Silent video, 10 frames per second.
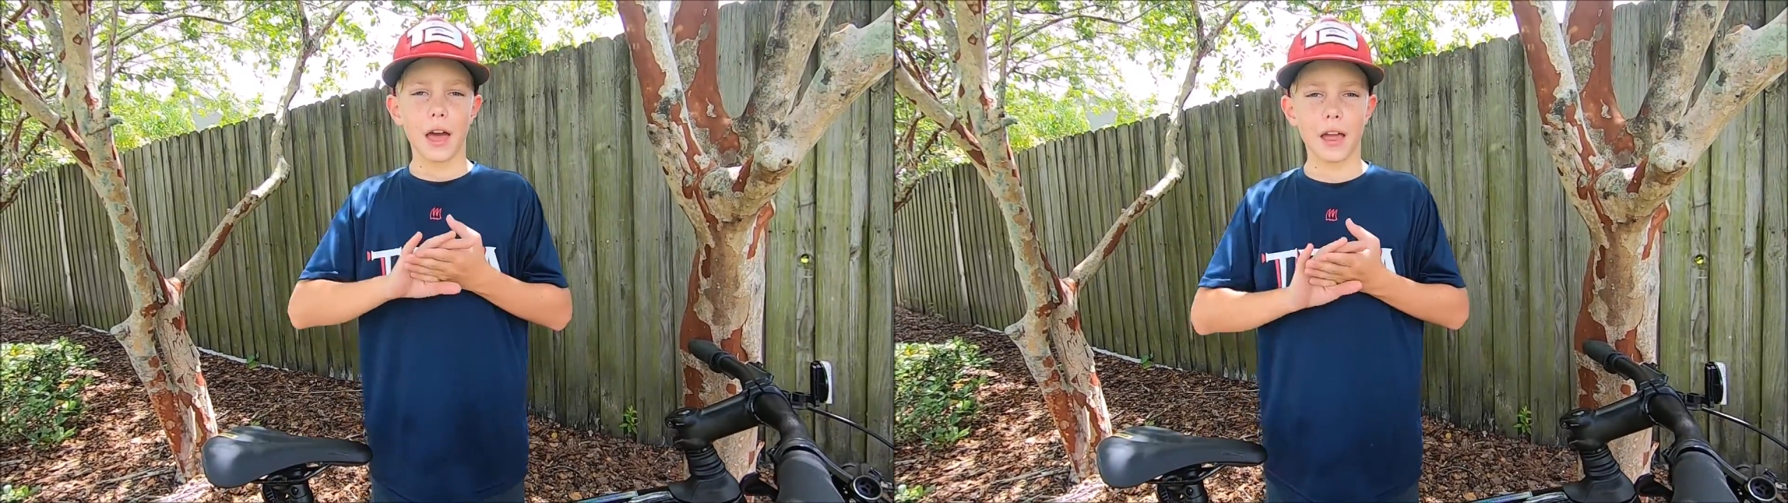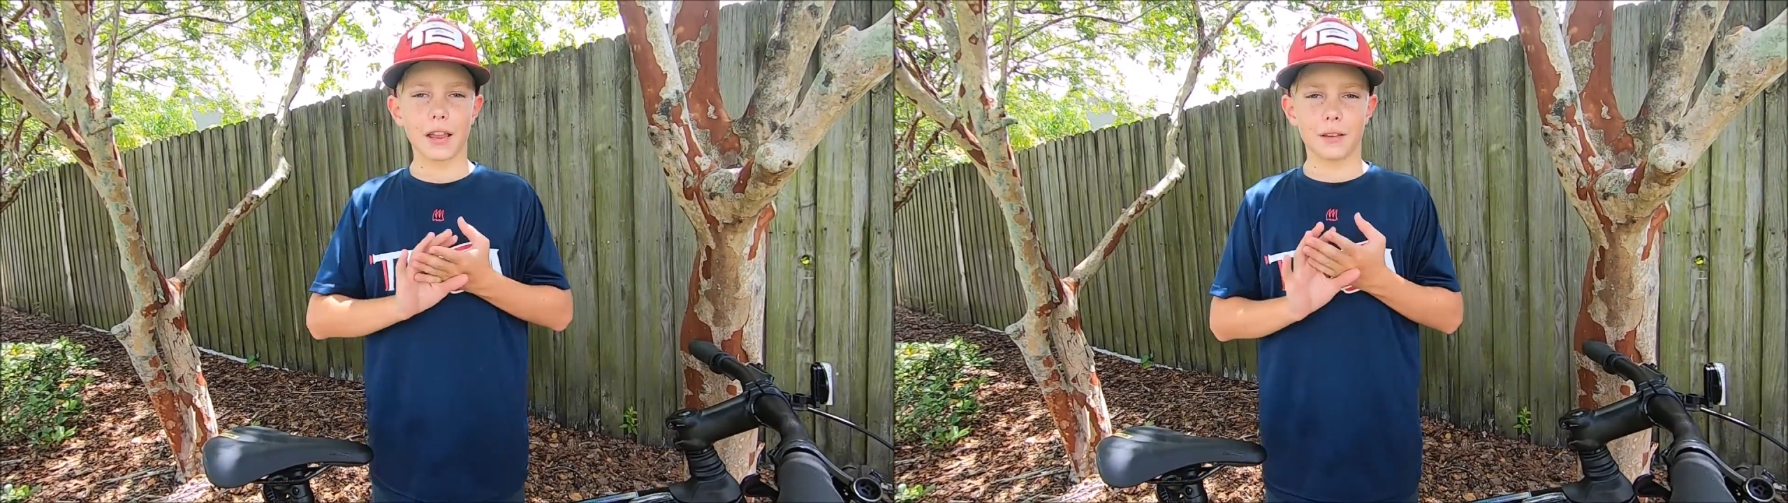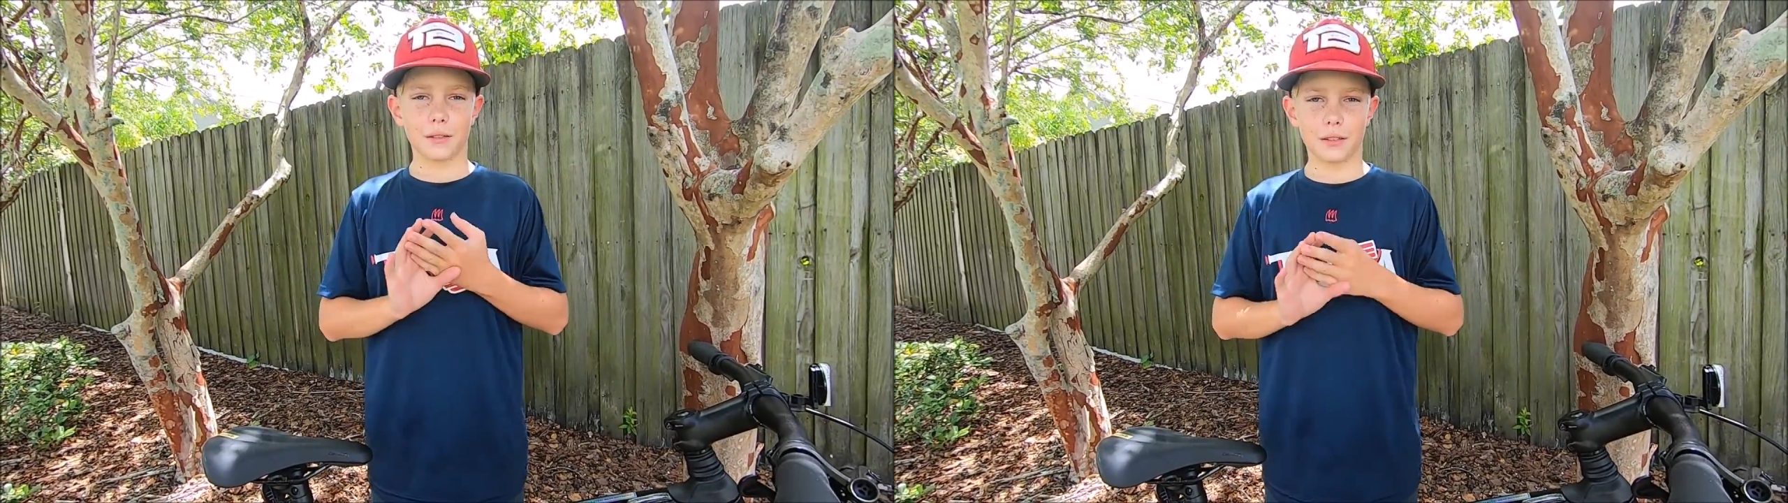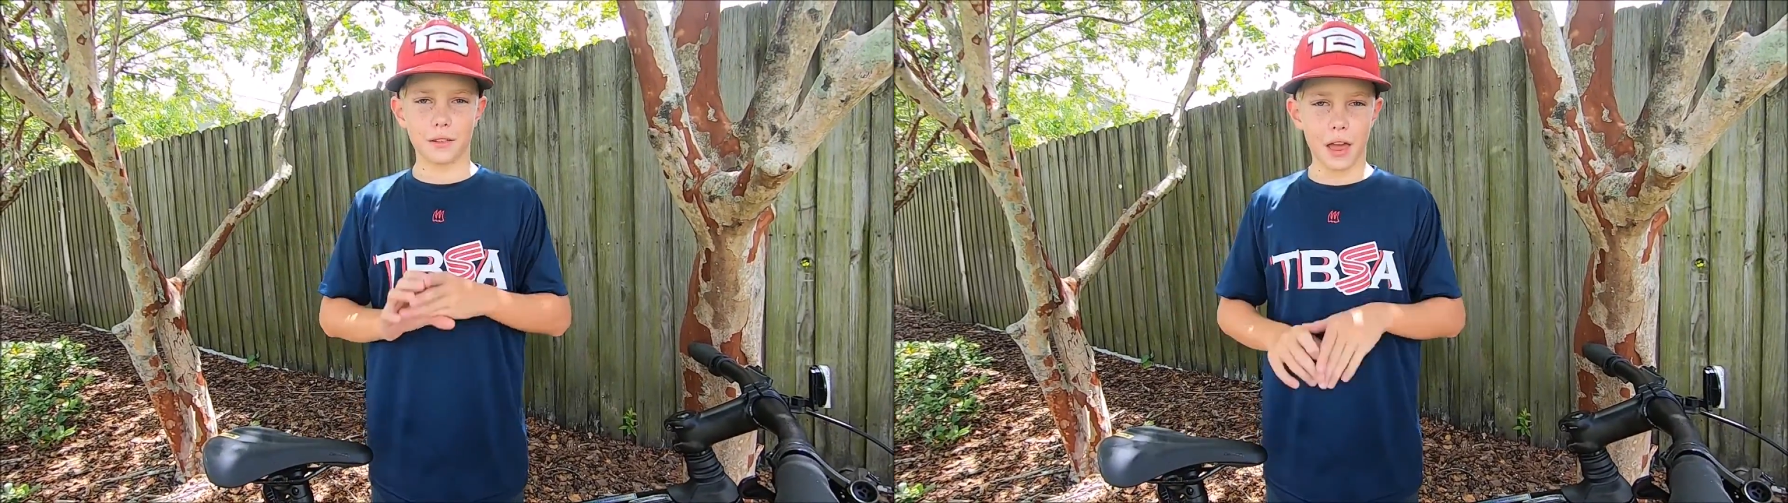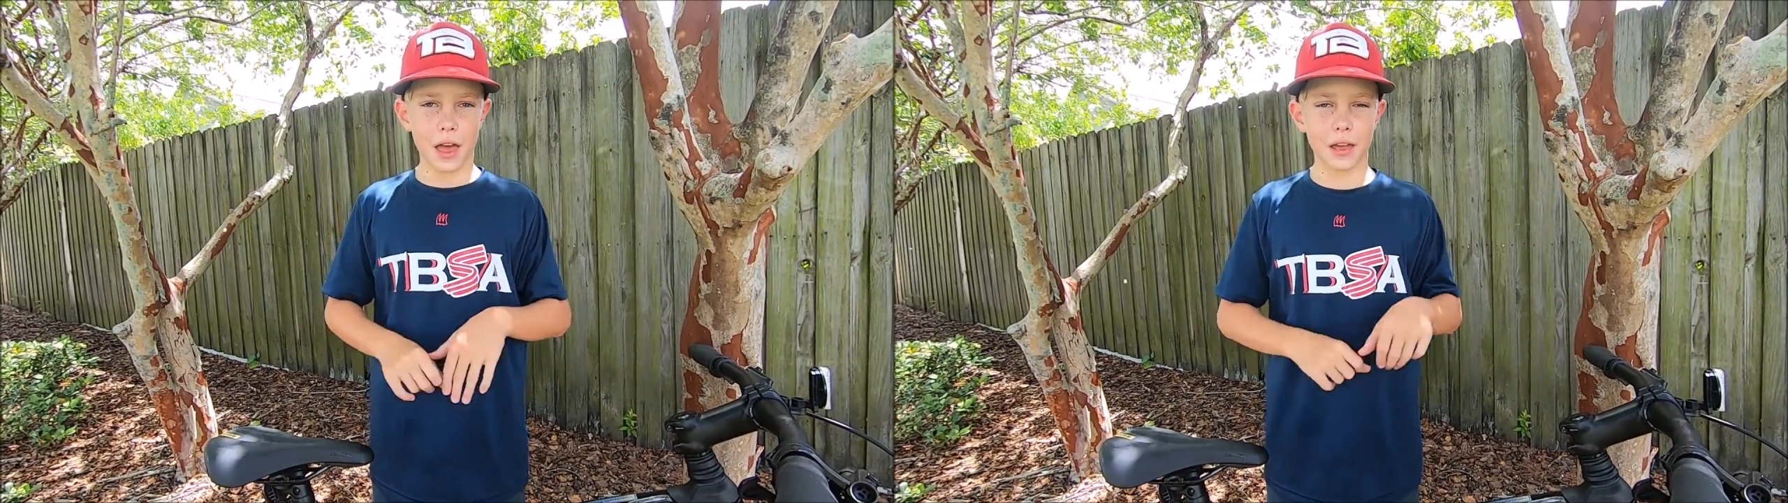and it
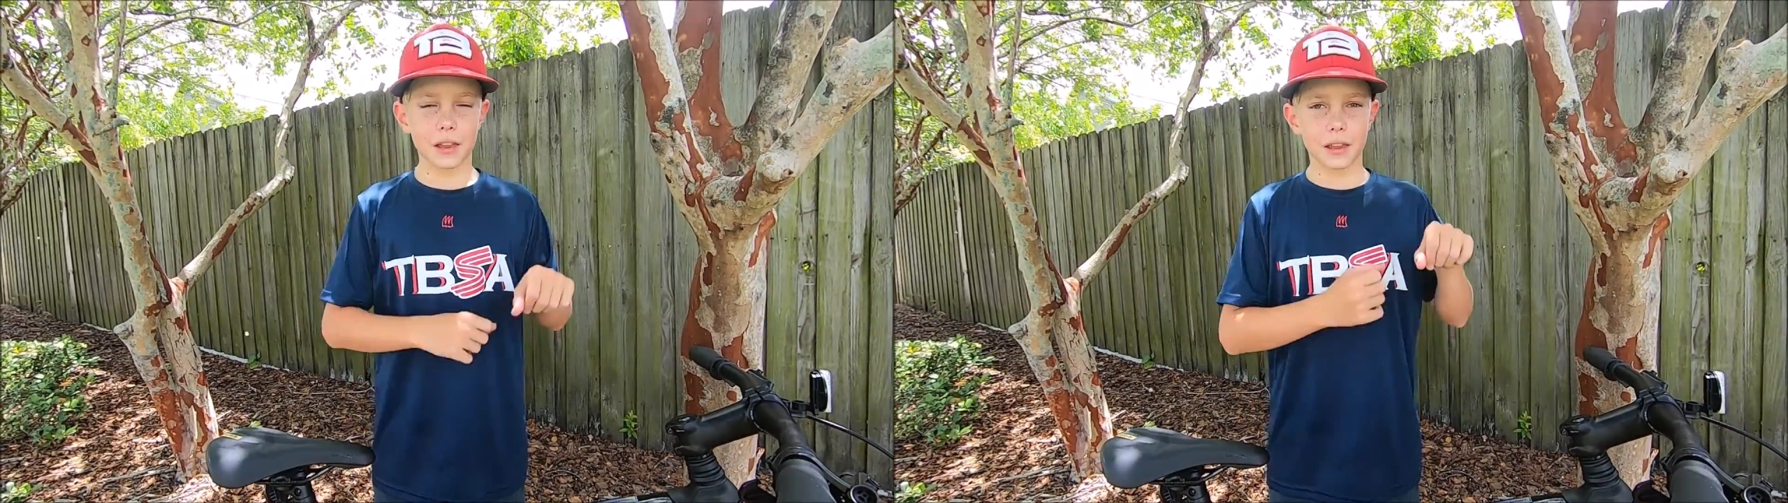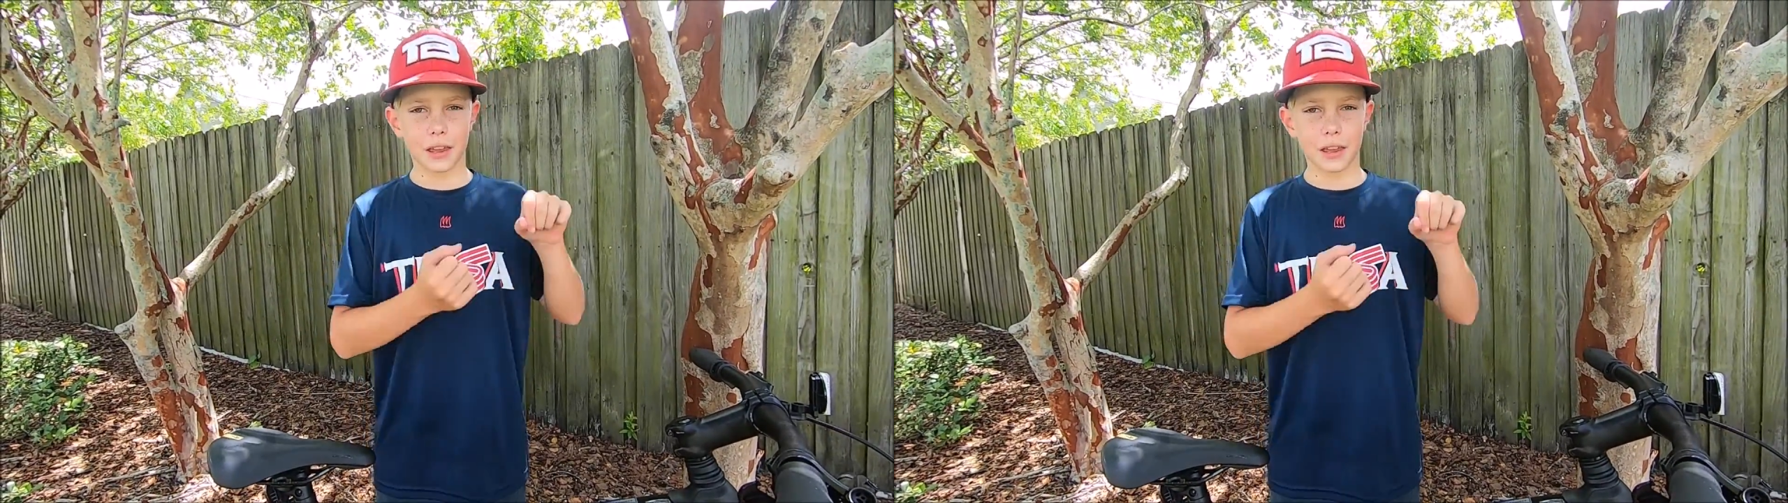Ha